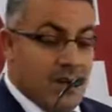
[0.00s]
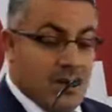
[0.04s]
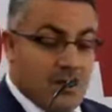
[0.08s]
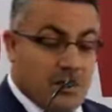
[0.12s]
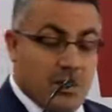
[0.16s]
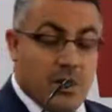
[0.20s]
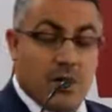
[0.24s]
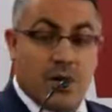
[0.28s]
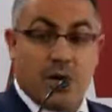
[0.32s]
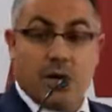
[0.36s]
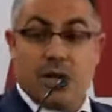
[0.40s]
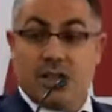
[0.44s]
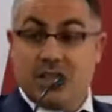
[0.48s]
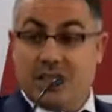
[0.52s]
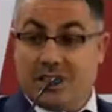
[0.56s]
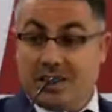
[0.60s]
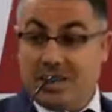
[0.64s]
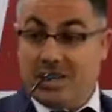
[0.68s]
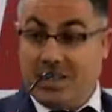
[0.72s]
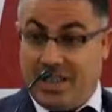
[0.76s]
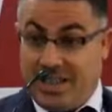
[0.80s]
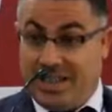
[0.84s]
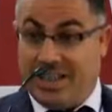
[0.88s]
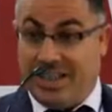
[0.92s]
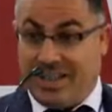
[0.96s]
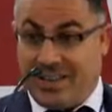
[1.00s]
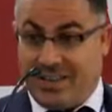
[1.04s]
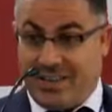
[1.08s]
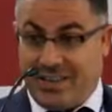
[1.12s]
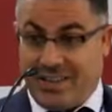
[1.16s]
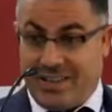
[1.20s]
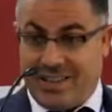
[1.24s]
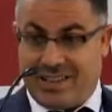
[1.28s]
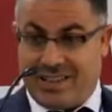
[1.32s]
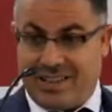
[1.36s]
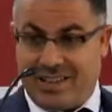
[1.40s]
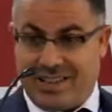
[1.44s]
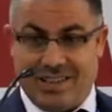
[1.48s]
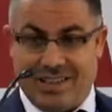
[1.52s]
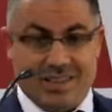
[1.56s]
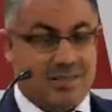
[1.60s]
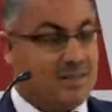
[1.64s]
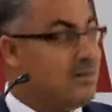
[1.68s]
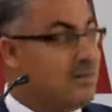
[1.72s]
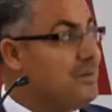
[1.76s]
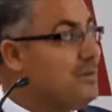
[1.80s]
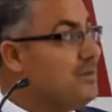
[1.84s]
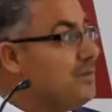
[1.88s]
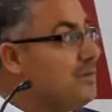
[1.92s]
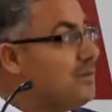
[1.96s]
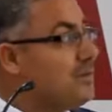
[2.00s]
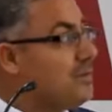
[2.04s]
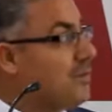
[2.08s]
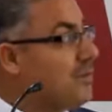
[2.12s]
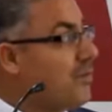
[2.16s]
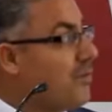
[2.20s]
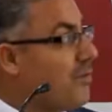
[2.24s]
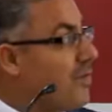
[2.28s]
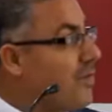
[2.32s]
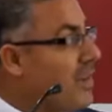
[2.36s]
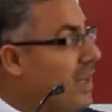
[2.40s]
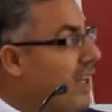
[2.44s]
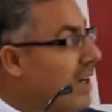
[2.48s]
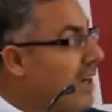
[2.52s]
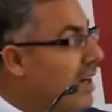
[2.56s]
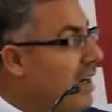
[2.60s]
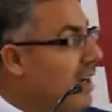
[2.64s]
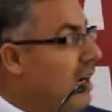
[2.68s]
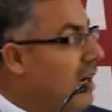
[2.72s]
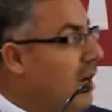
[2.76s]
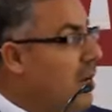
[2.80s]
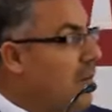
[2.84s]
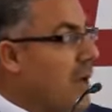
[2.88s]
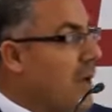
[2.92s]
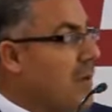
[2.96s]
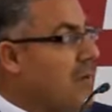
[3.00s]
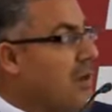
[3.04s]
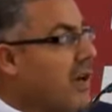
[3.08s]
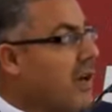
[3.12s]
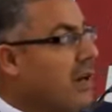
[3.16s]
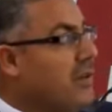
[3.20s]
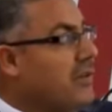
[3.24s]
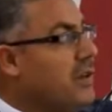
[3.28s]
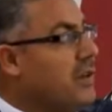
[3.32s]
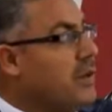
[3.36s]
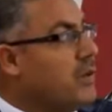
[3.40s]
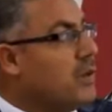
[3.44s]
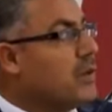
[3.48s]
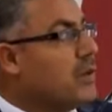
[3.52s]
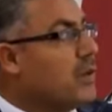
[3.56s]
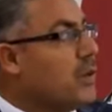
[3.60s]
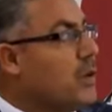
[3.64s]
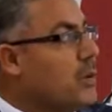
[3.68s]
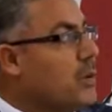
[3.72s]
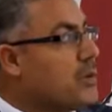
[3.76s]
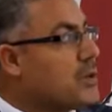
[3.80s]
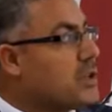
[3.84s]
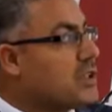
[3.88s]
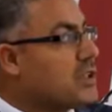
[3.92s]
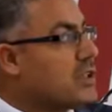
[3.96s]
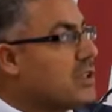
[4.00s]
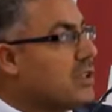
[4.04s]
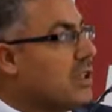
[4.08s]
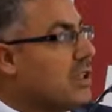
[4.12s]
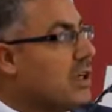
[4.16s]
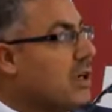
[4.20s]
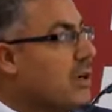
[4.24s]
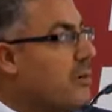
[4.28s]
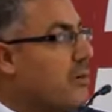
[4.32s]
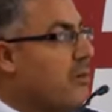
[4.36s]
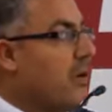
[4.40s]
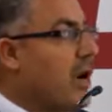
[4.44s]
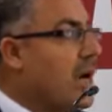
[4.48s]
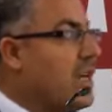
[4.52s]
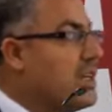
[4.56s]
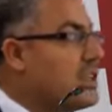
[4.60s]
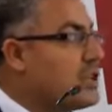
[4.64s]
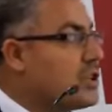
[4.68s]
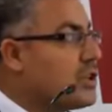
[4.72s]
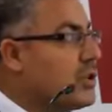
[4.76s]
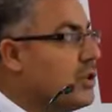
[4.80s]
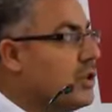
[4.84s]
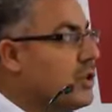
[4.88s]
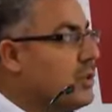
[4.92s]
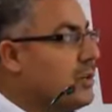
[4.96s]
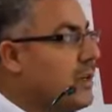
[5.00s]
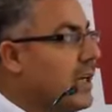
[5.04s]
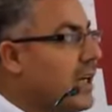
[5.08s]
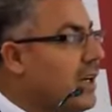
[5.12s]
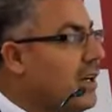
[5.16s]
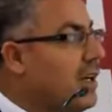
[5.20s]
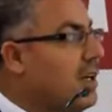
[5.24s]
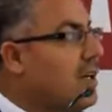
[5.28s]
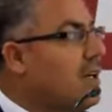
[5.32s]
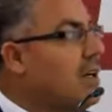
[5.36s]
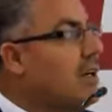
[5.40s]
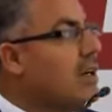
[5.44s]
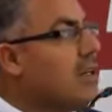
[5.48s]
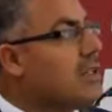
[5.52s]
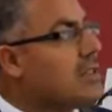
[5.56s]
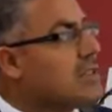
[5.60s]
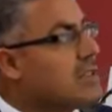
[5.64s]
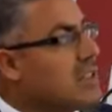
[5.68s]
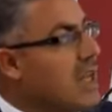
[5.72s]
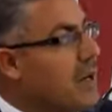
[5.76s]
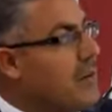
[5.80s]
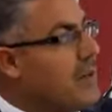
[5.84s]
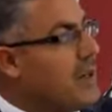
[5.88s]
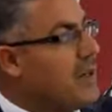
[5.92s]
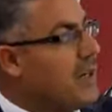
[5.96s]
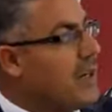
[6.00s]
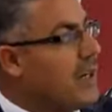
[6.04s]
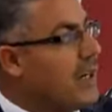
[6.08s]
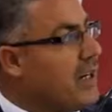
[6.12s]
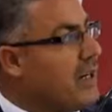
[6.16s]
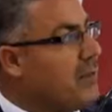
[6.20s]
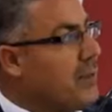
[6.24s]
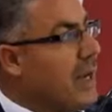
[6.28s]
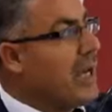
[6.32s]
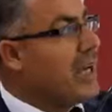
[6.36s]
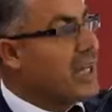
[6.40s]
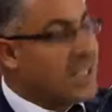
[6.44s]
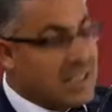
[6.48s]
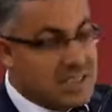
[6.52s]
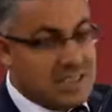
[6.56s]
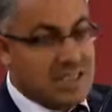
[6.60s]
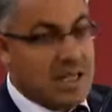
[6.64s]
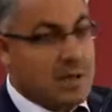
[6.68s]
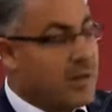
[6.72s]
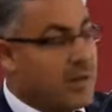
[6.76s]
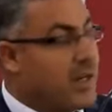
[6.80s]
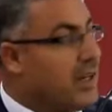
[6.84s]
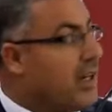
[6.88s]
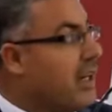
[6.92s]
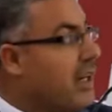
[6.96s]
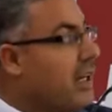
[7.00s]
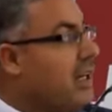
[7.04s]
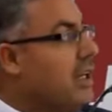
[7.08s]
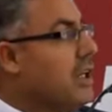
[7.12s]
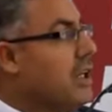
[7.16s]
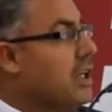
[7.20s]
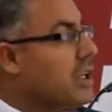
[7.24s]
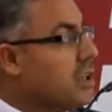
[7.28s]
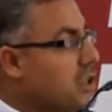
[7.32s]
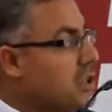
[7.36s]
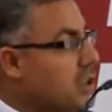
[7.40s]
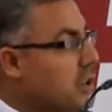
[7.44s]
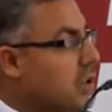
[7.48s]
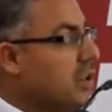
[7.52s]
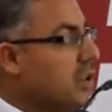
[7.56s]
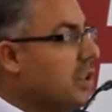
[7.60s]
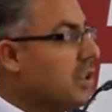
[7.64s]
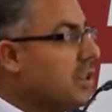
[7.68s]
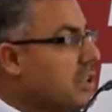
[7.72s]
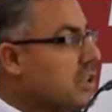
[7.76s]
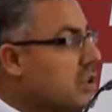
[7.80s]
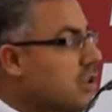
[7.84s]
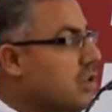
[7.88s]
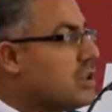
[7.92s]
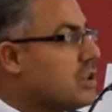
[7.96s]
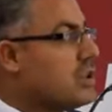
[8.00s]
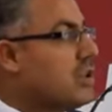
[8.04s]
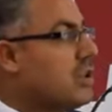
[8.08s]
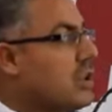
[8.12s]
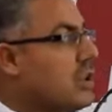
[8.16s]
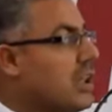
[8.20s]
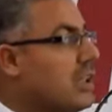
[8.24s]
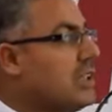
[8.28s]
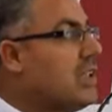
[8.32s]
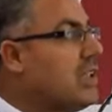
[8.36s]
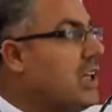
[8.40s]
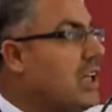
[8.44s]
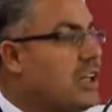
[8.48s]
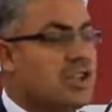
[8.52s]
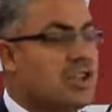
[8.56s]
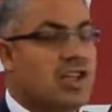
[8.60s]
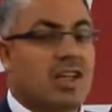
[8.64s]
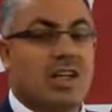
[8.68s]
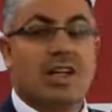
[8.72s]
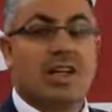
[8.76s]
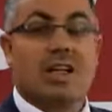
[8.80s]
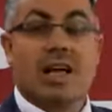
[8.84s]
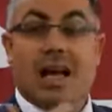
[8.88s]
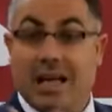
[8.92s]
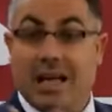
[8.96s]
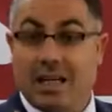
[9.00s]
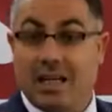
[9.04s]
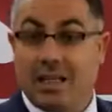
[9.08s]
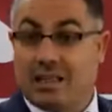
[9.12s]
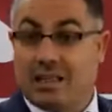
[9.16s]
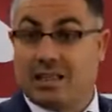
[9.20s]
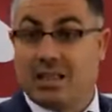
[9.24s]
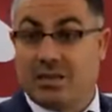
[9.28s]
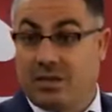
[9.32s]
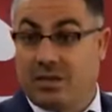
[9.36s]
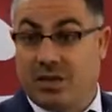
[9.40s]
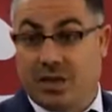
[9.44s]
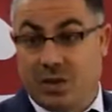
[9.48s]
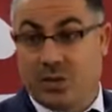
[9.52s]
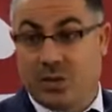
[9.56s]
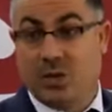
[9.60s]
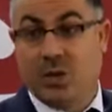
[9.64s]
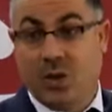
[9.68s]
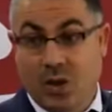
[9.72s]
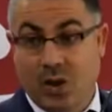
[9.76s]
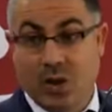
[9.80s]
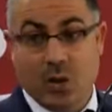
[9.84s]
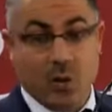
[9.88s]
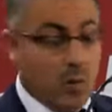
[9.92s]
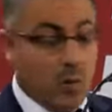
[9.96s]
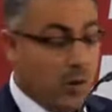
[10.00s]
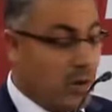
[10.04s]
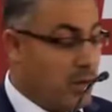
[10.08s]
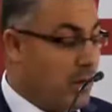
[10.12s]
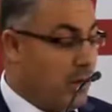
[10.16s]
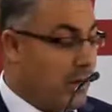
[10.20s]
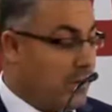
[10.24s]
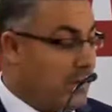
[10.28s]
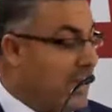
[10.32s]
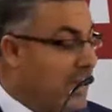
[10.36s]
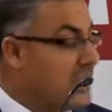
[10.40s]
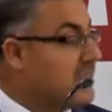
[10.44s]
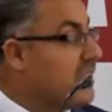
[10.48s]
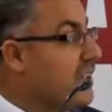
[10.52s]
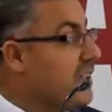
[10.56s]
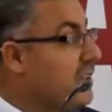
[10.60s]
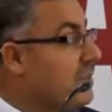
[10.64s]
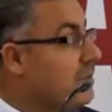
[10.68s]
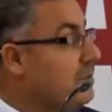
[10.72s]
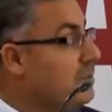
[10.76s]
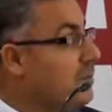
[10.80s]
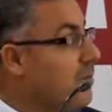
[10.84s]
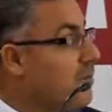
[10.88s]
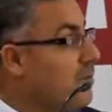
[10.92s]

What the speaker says: For auditory learners, maybe review groups, brainstorming, summary, making summary, students to student teaching, and interview would be better.